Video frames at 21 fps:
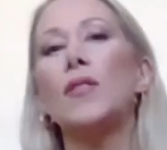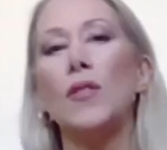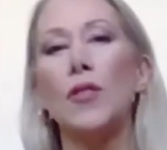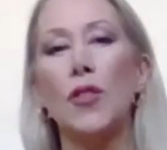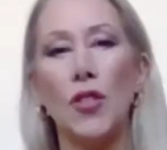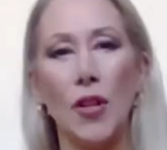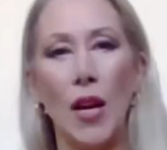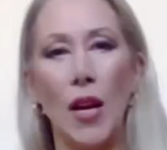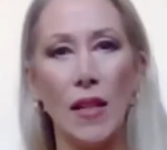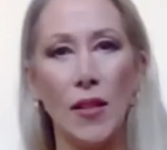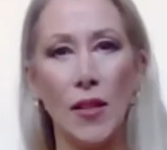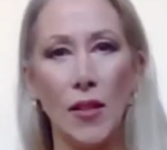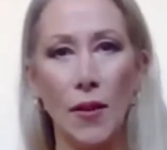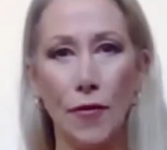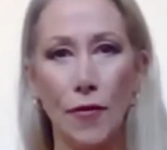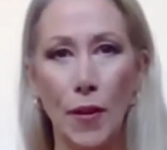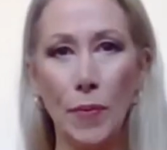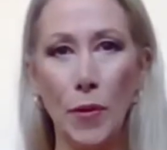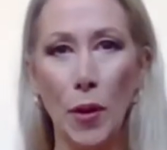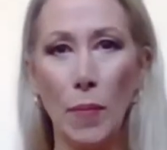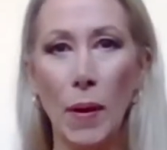the stress
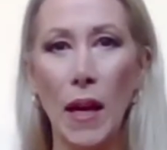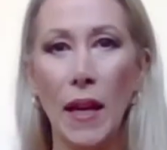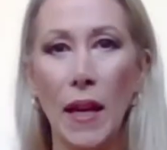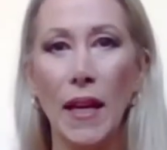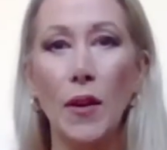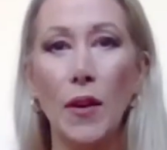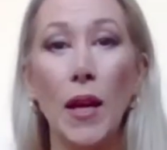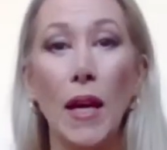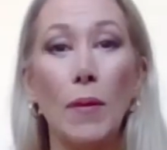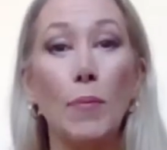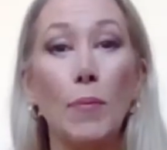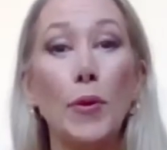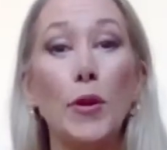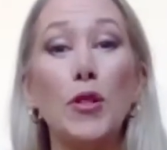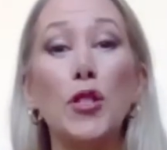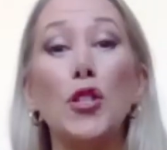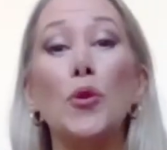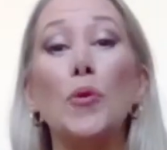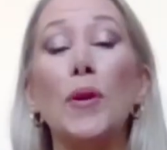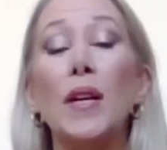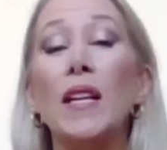from your body, okay, and
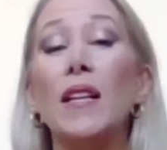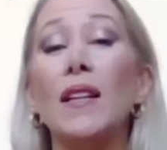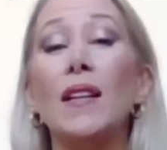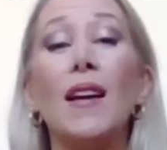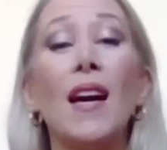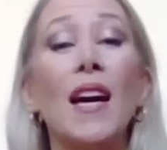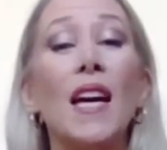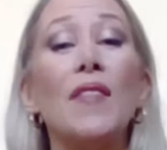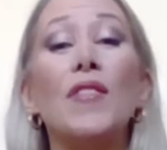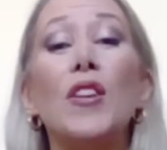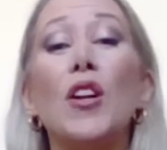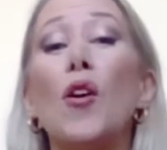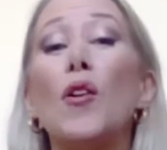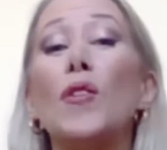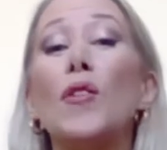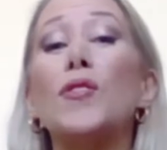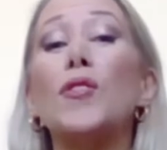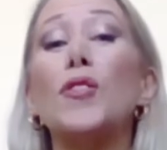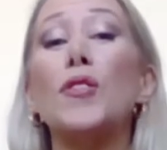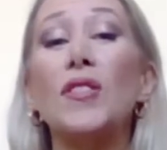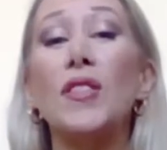puts you in kind of an
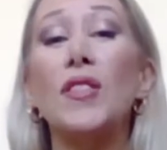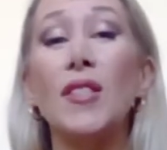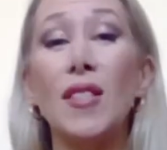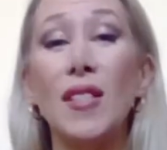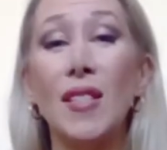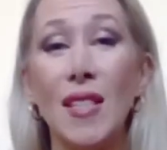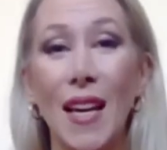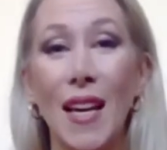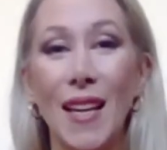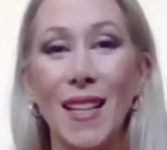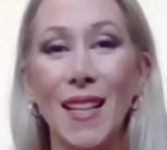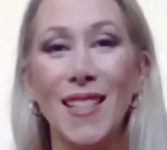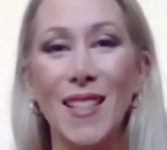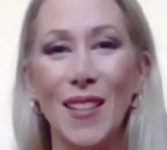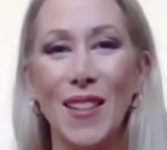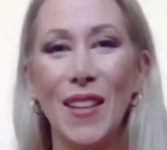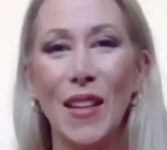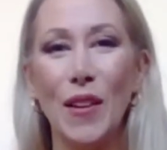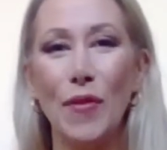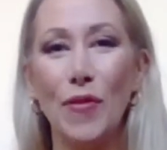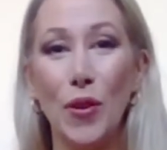altered state,
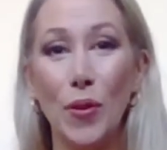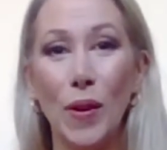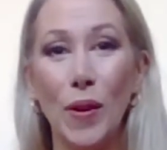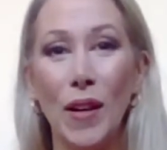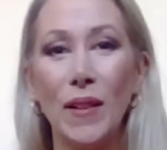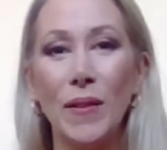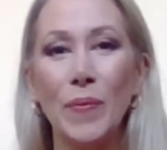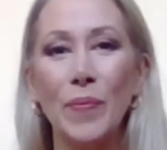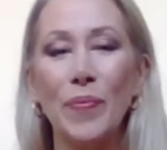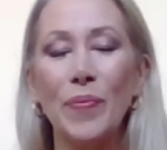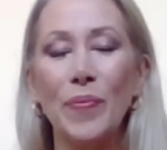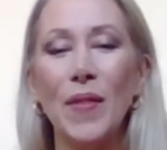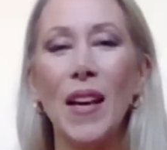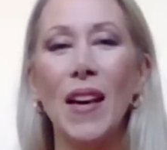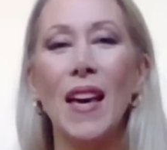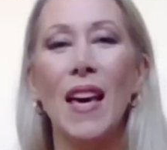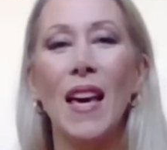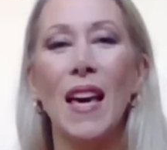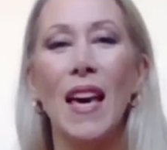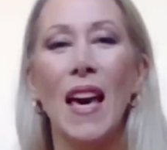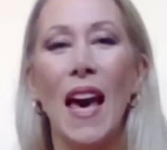if you will.
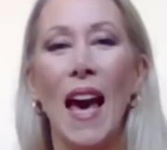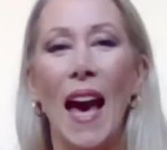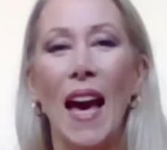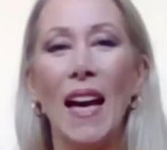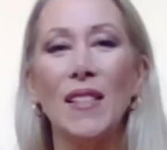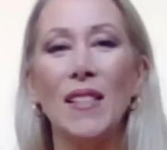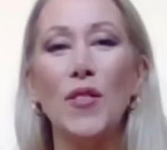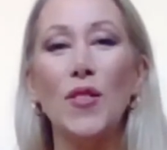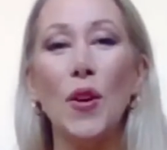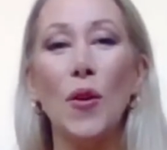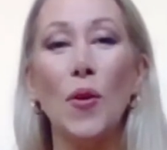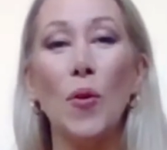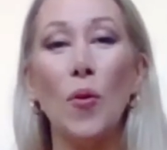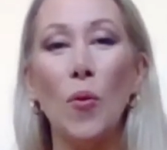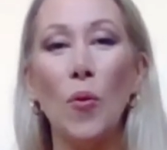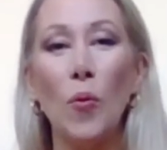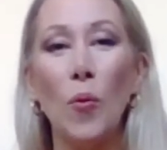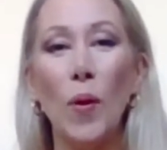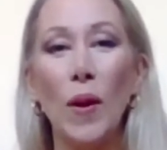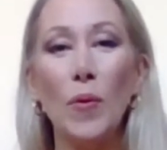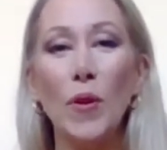And so
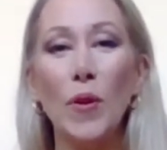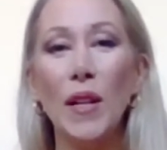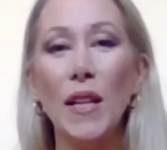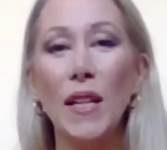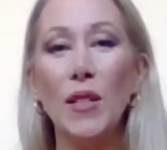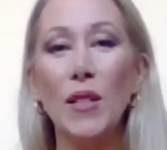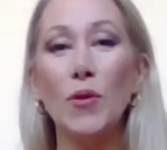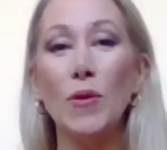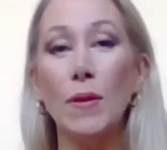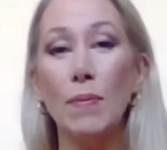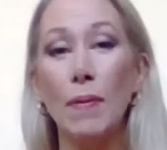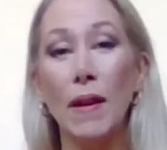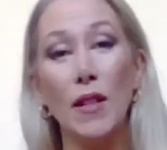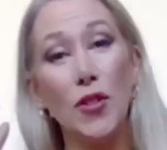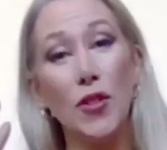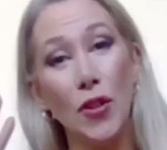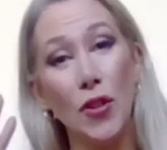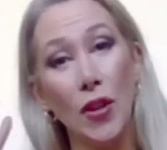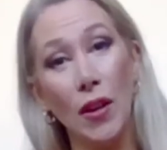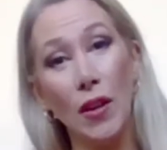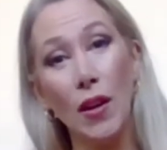what we're gonna do is make
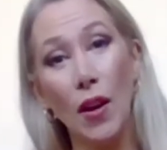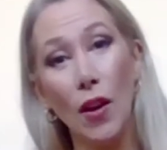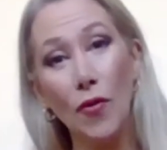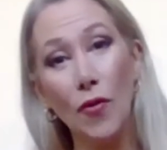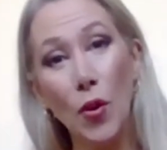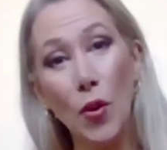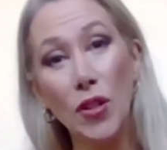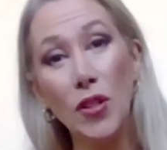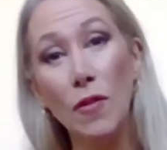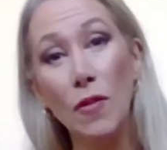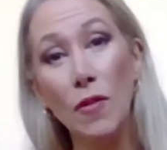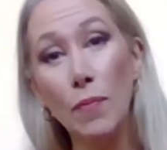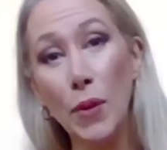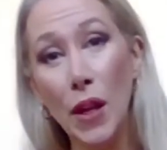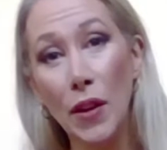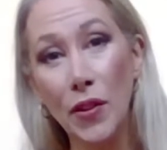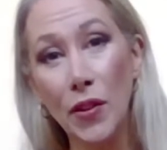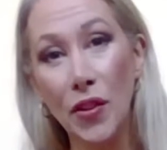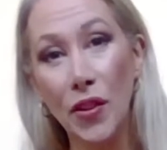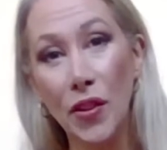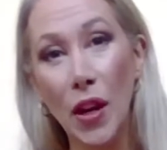sure, of course, you've
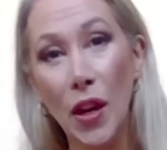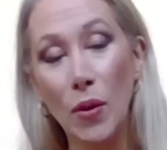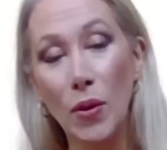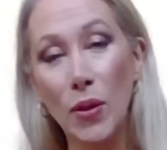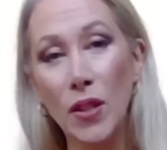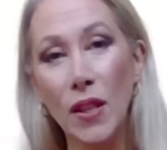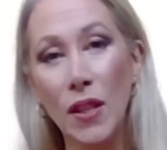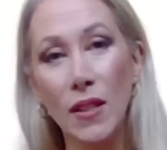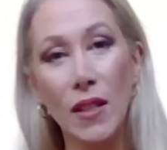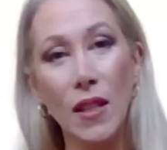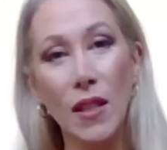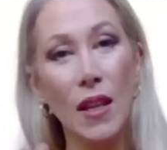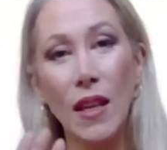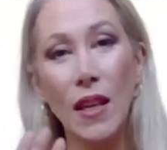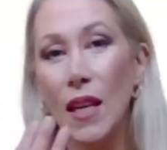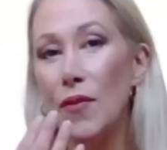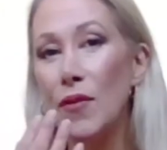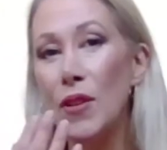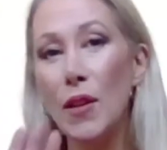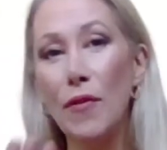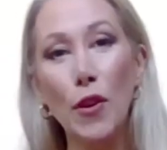blown your nose, because
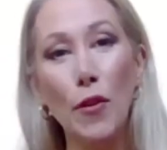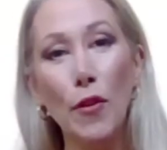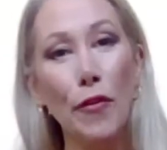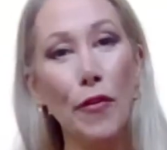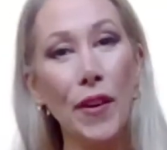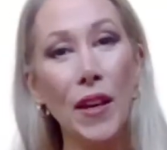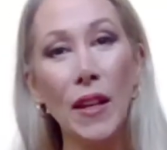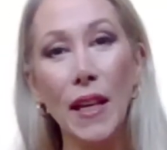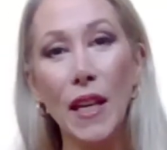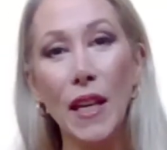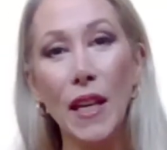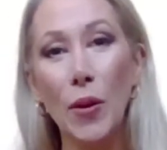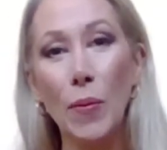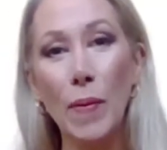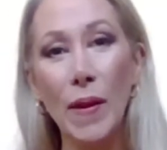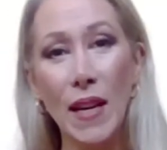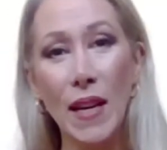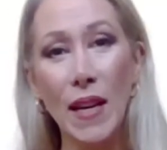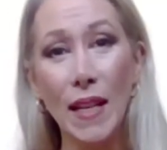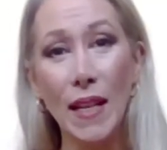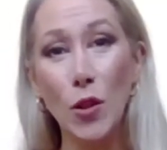even if you feel like your
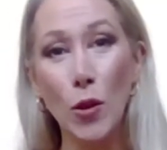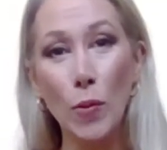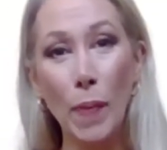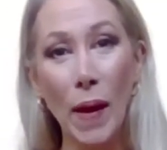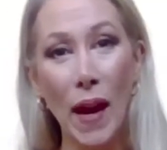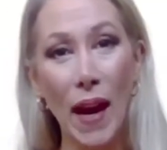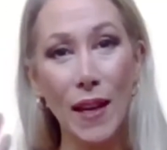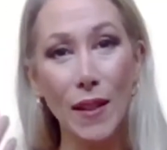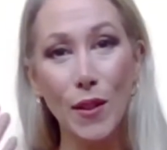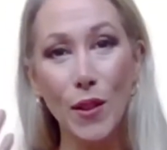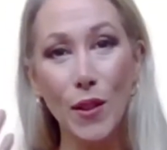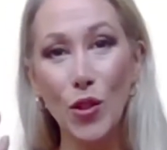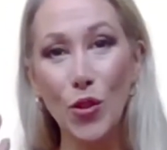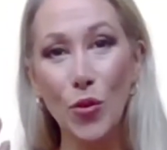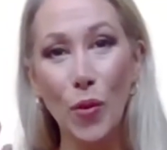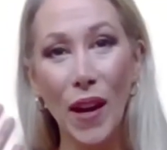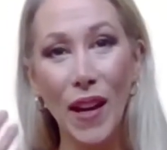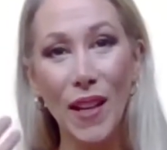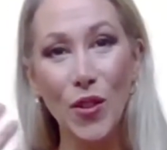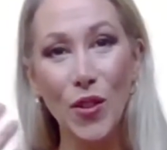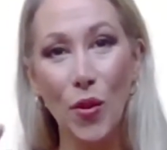nasal
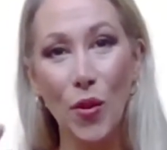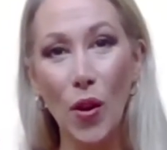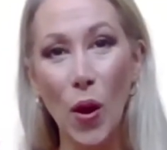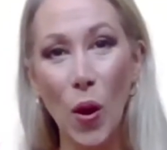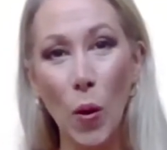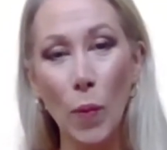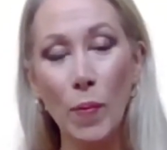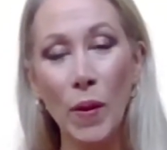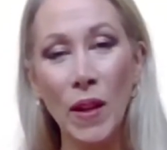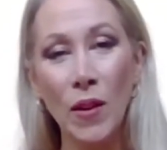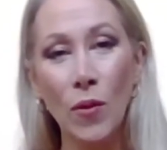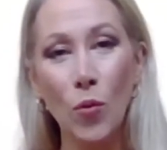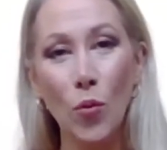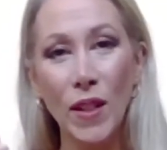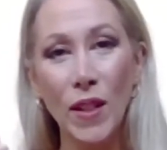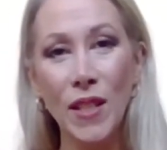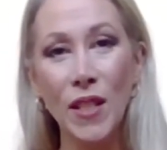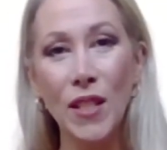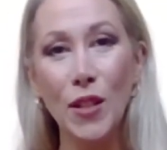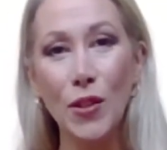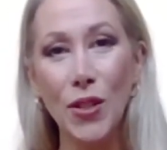passageways are open,
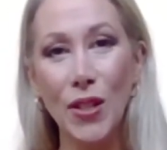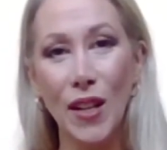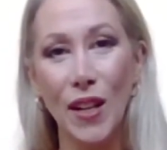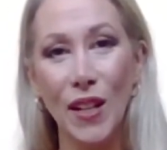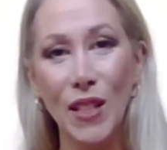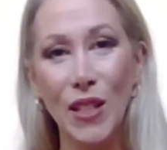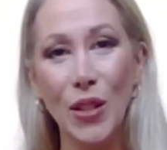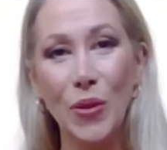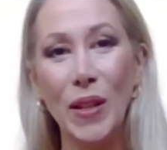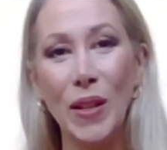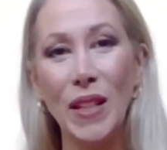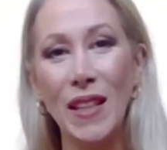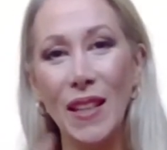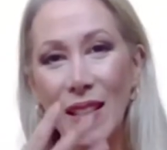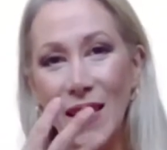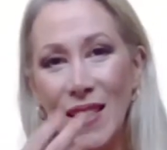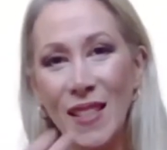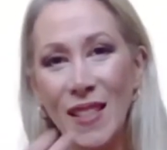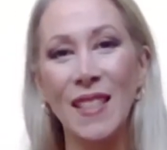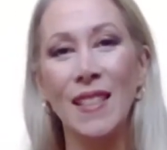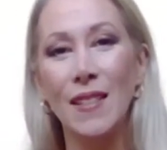once you start doing
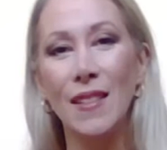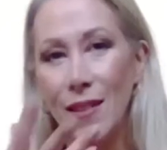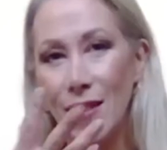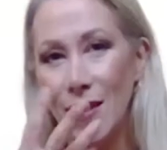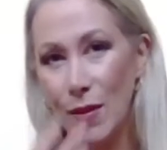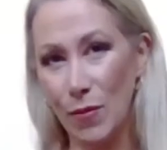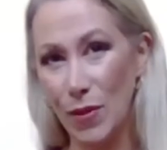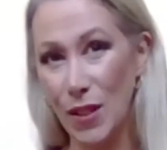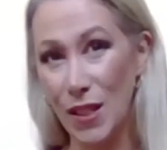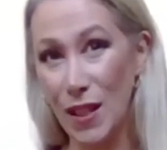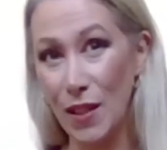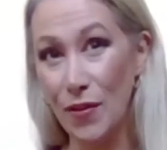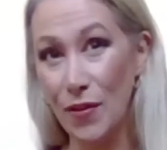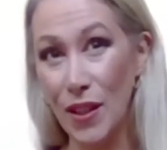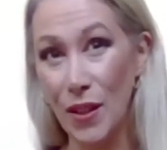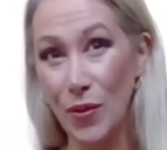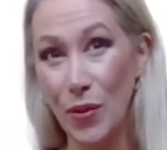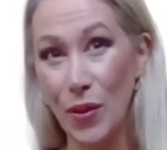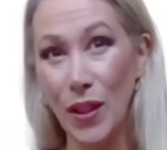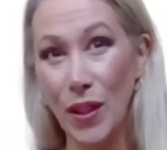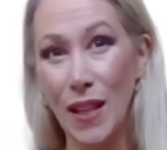this, some stuff
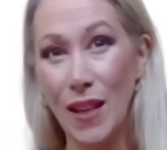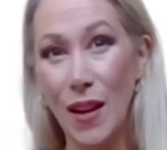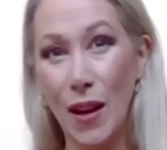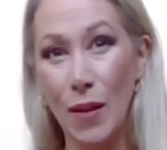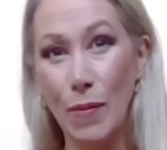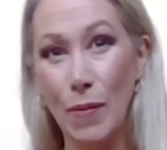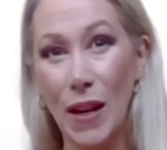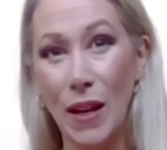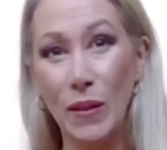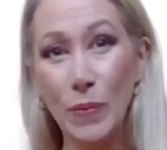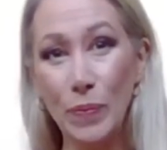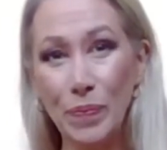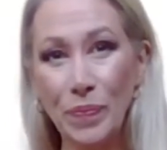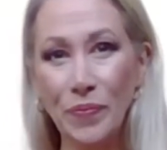can really come out.